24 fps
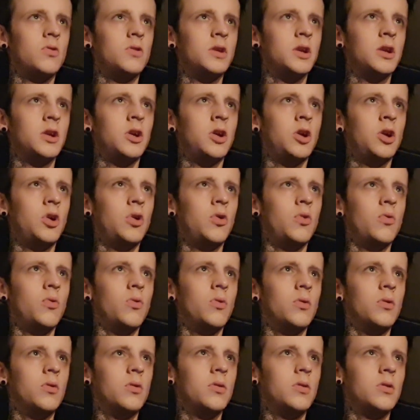with a golden
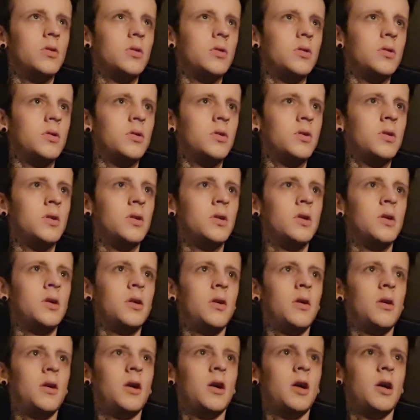hue.
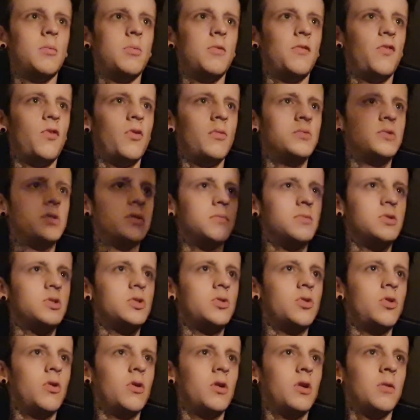I perform
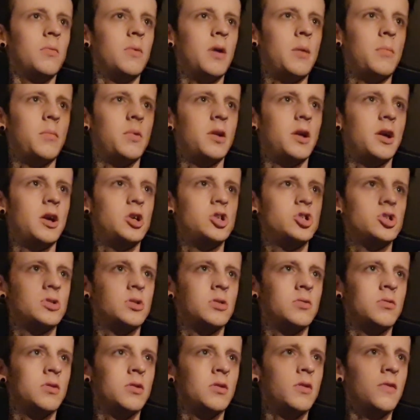some
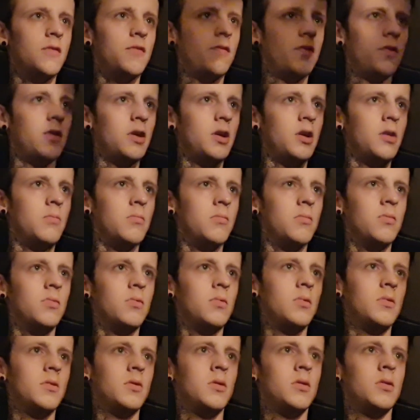circumambulation around the
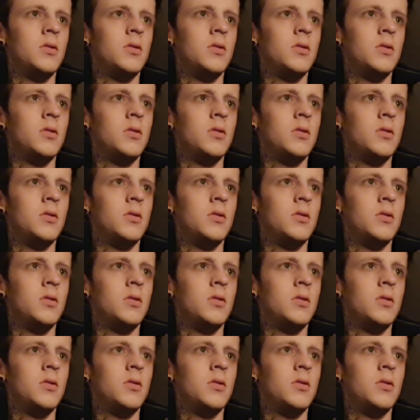flame.